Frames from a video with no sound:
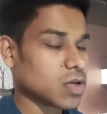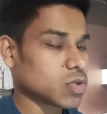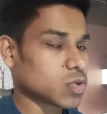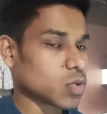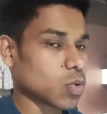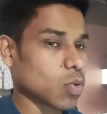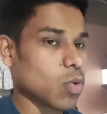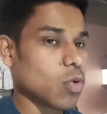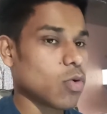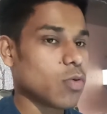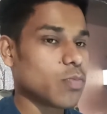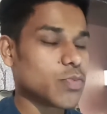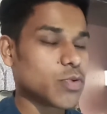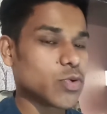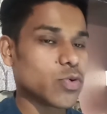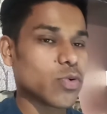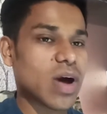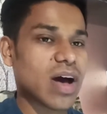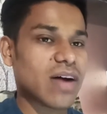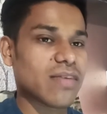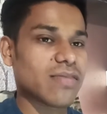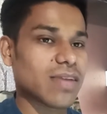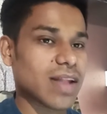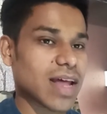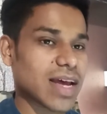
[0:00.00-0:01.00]
So hope
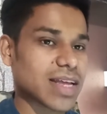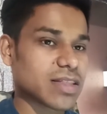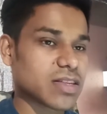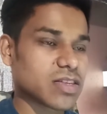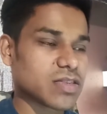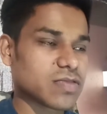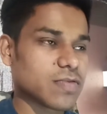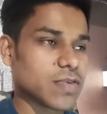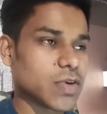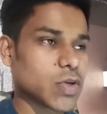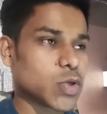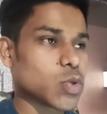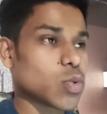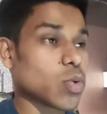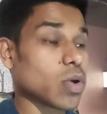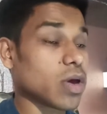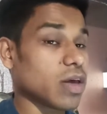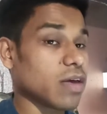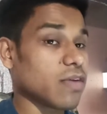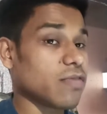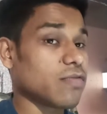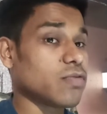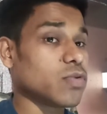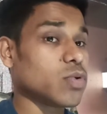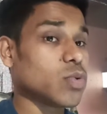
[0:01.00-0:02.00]
you have liked this video.
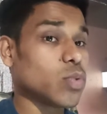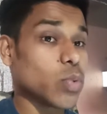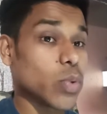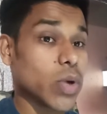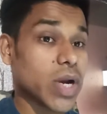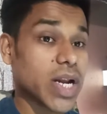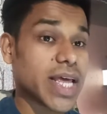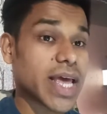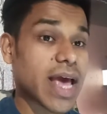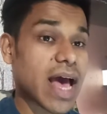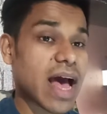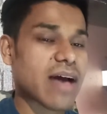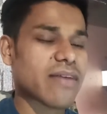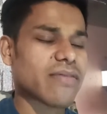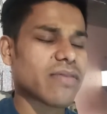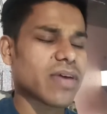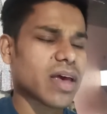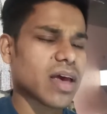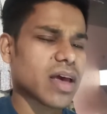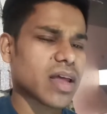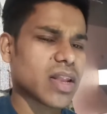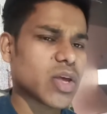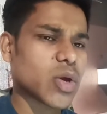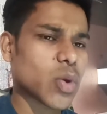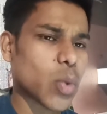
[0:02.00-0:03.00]
If you really
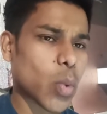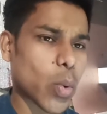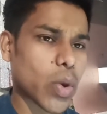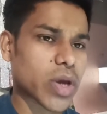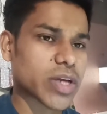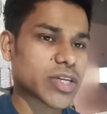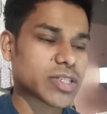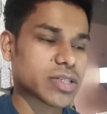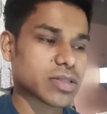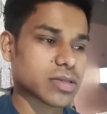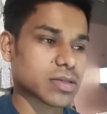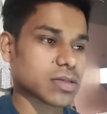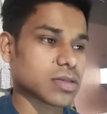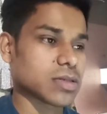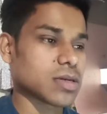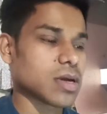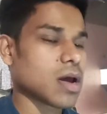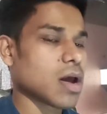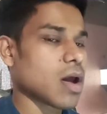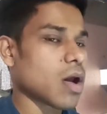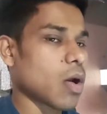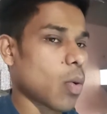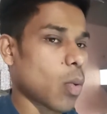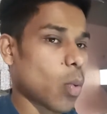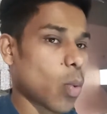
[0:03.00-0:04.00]
have any questions,
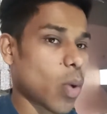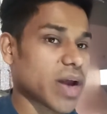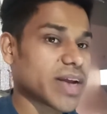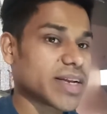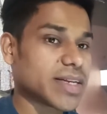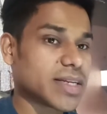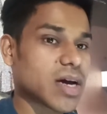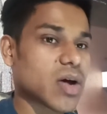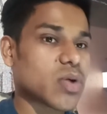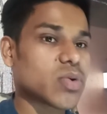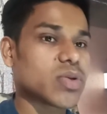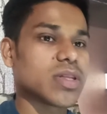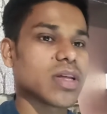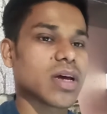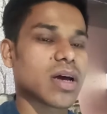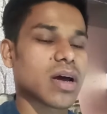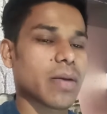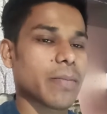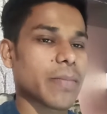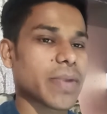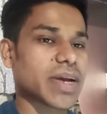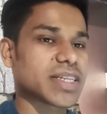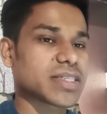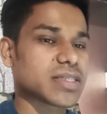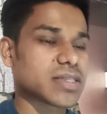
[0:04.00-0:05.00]
write down in the
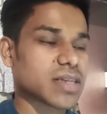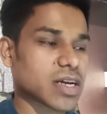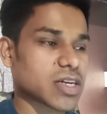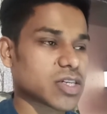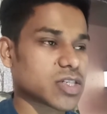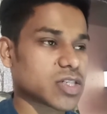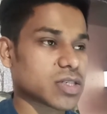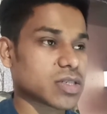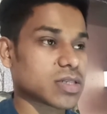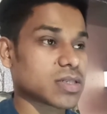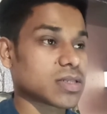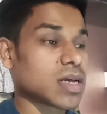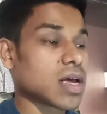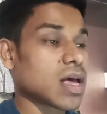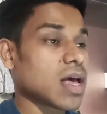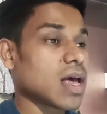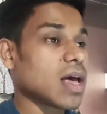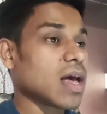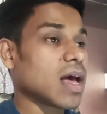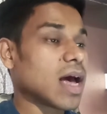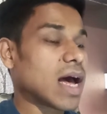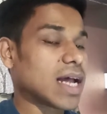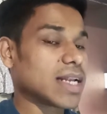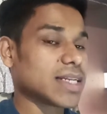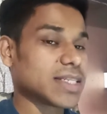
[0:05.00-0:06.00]
comment section
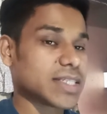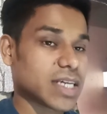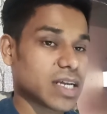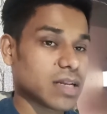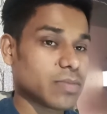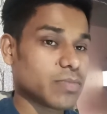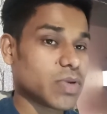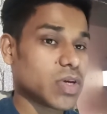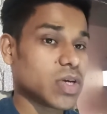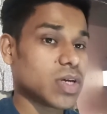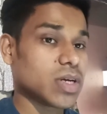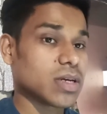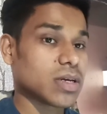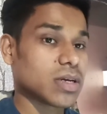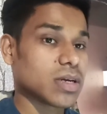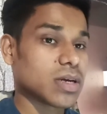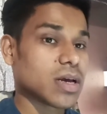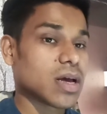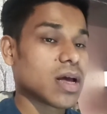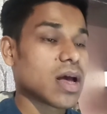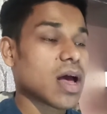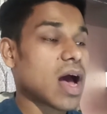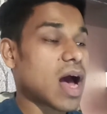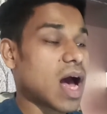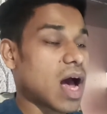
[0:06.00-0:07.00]
and tell me
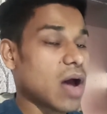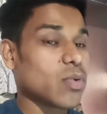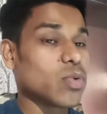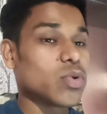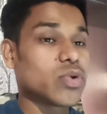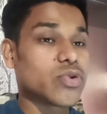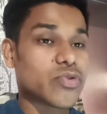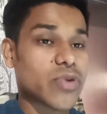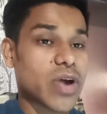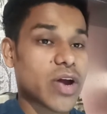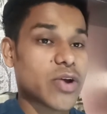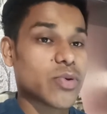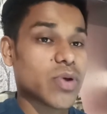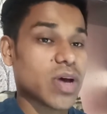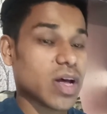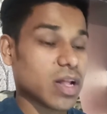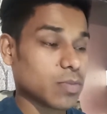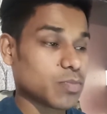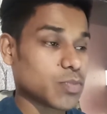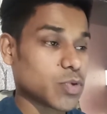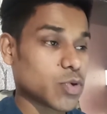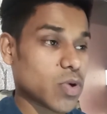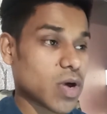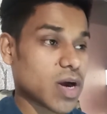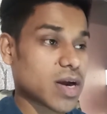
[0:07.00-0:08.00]
I would try to
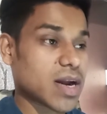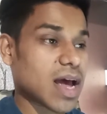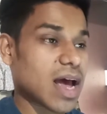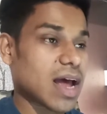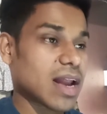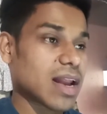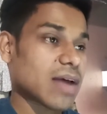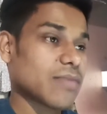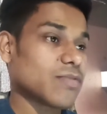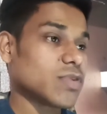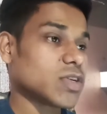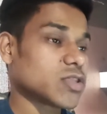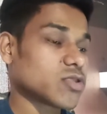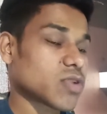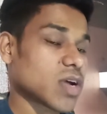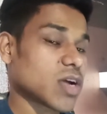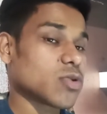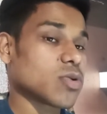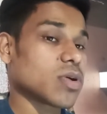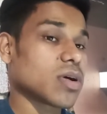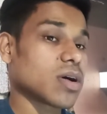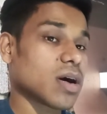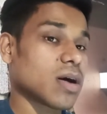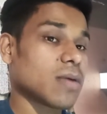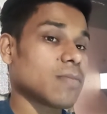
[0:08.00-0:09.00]
help you out and I will
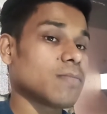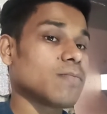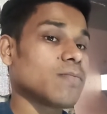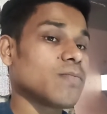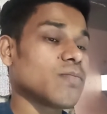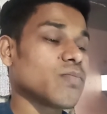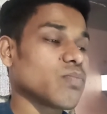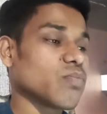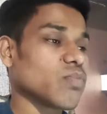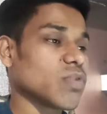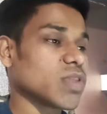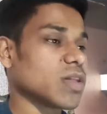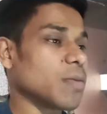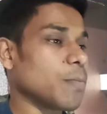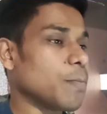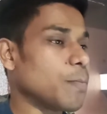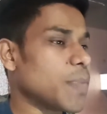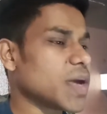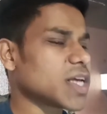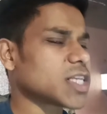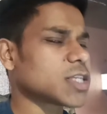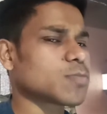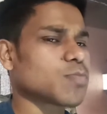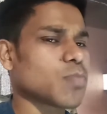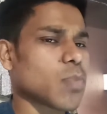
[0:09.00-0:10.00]
try to come with the
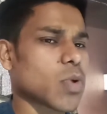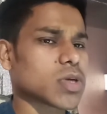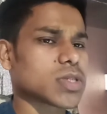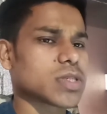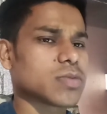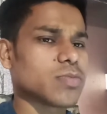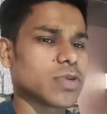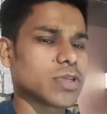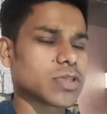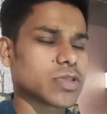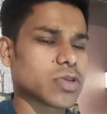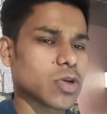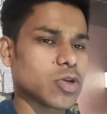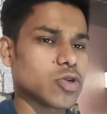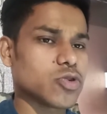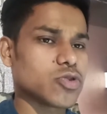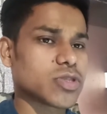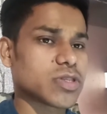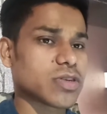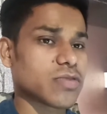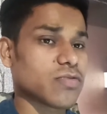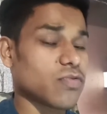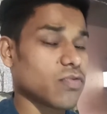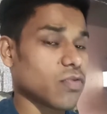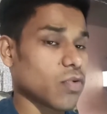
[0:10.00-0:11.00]
best possible
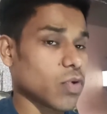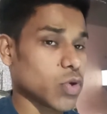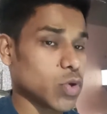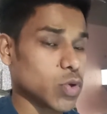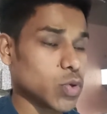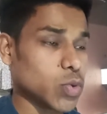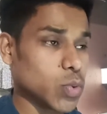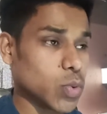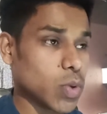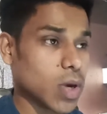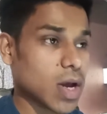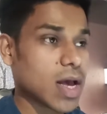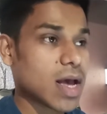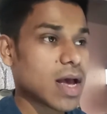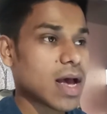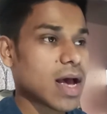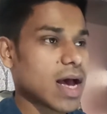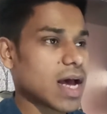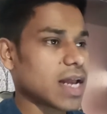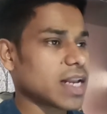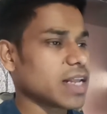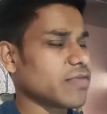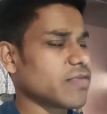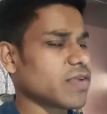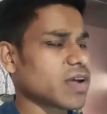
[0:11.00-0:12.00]
solution for you.
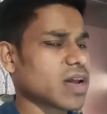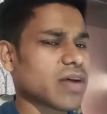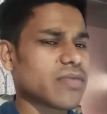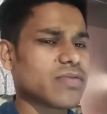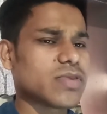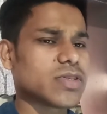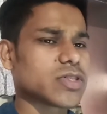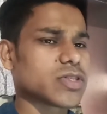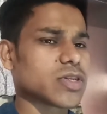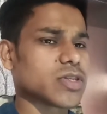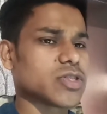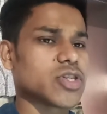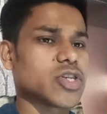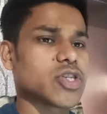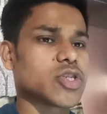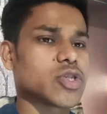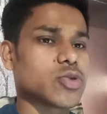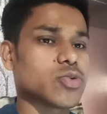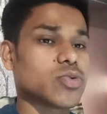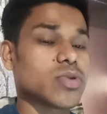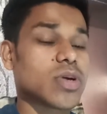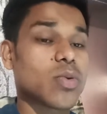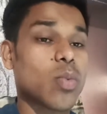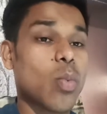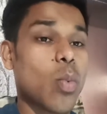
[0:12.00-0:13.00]
And even I will
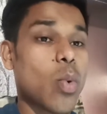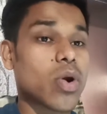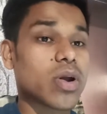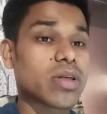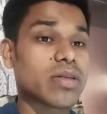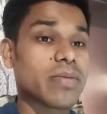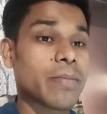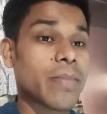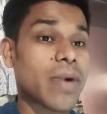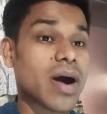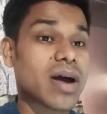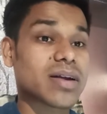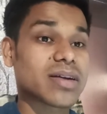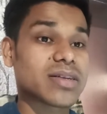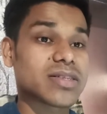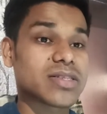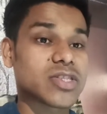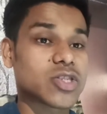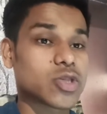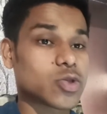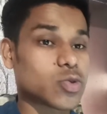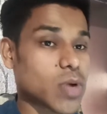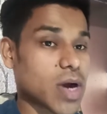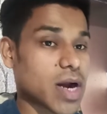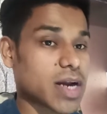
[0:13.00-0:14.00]
suggest you that what are the
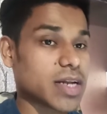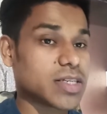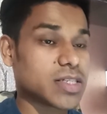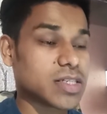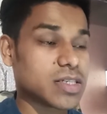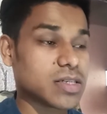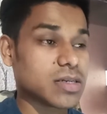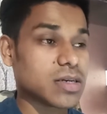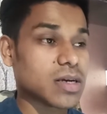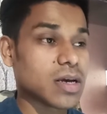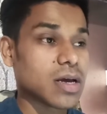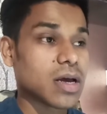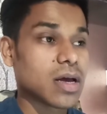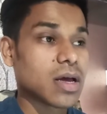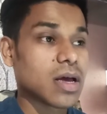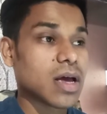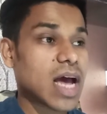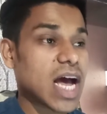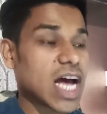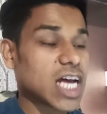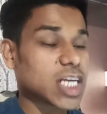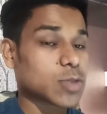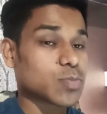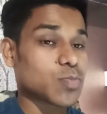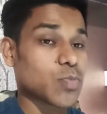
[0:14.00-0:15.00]
marketing strategy
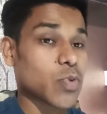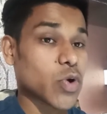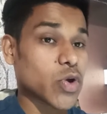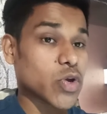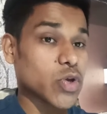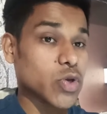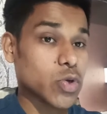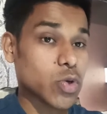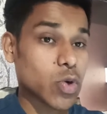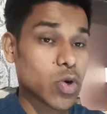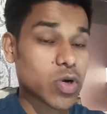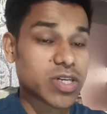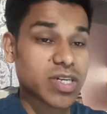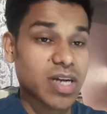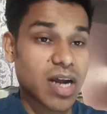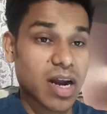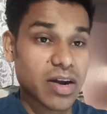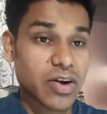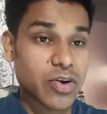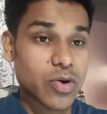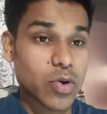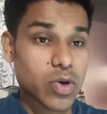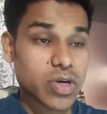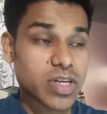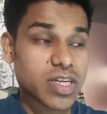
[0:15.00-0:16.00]
as per your
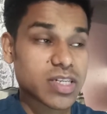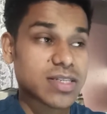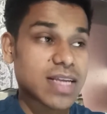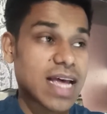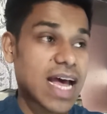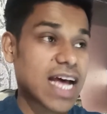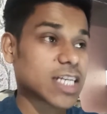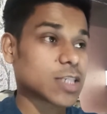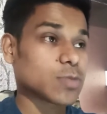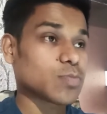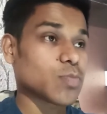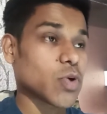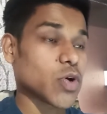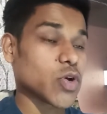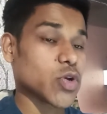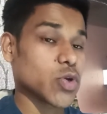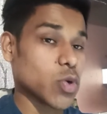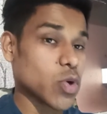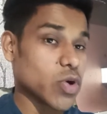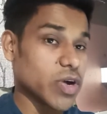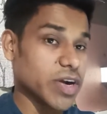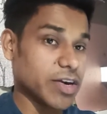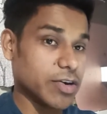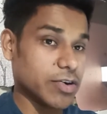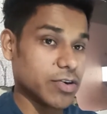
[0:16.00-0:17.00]
target audience, as per
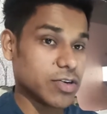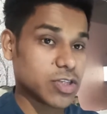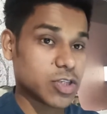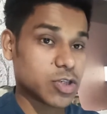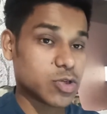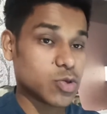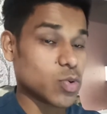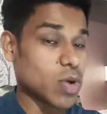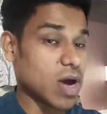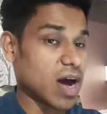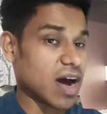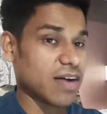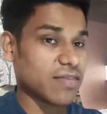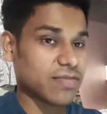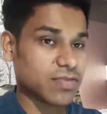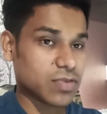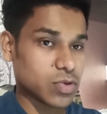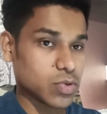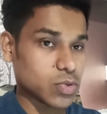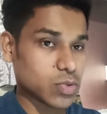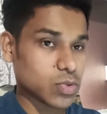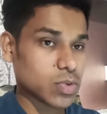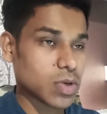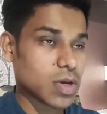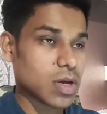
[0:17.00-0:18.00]
your industry you have
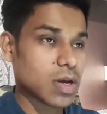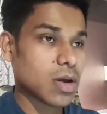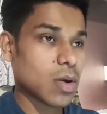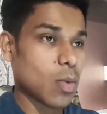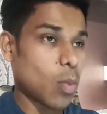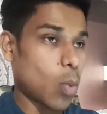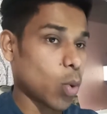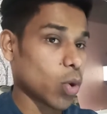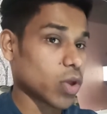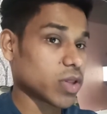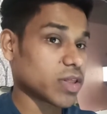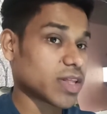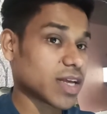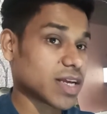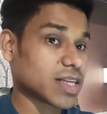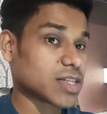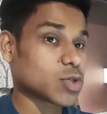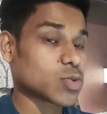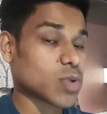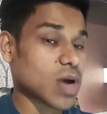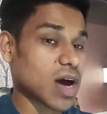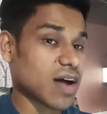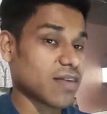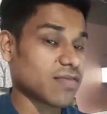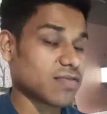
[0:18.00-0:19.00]
to do. What are the
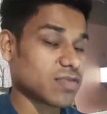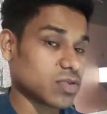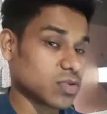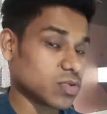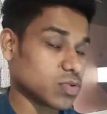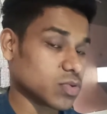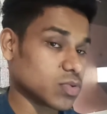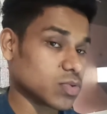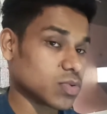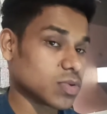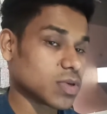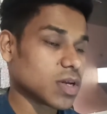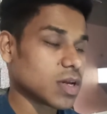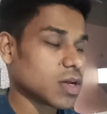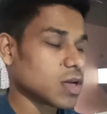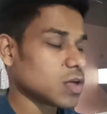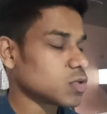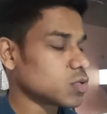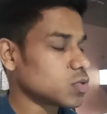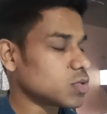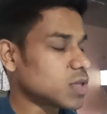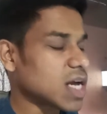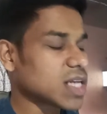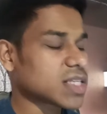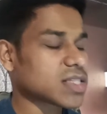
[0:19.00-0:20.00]
things you have to do?
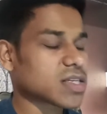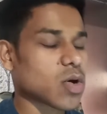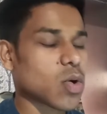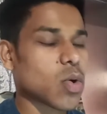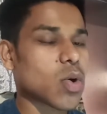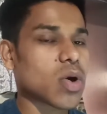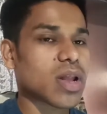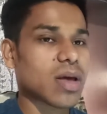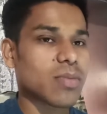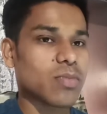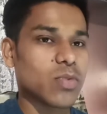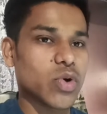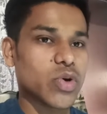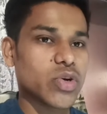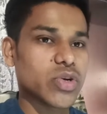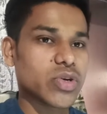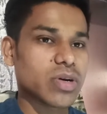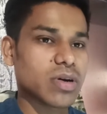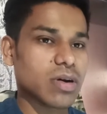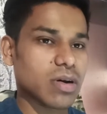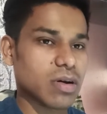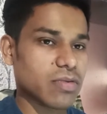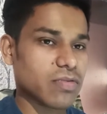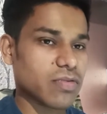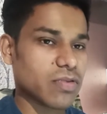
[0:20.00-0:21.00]
So that's all I'm going
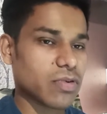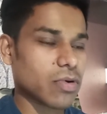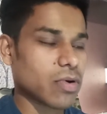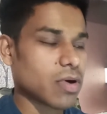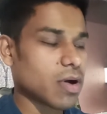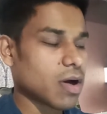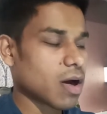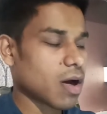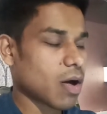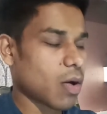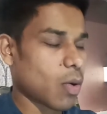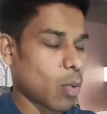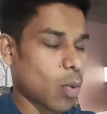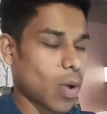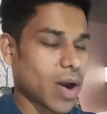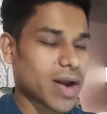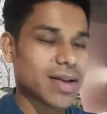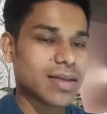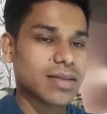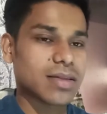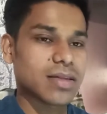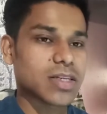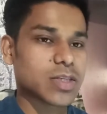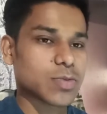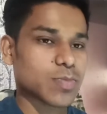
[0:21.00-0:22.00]
to cover
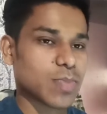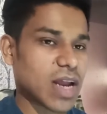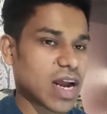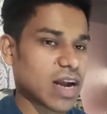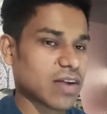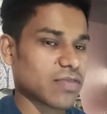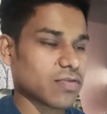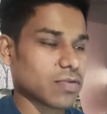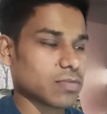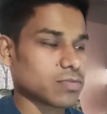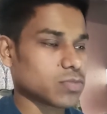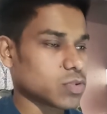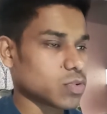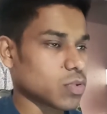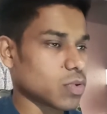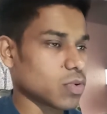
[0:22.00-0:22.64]
right in this platform.